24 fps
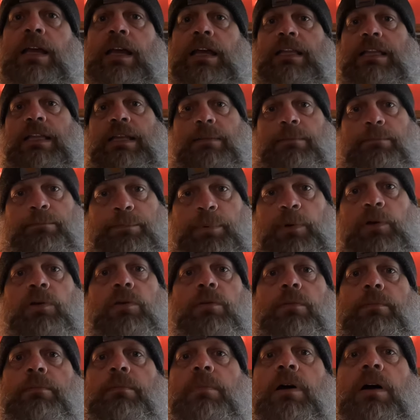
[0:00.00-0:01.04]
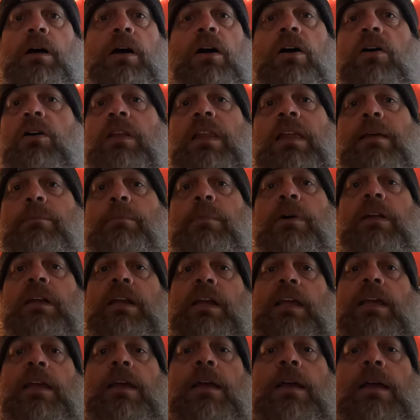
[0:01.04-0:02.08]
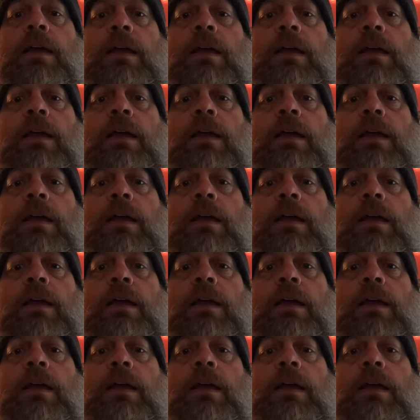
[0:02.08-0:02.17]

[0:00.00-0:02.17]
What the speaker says: And then boom, all that money.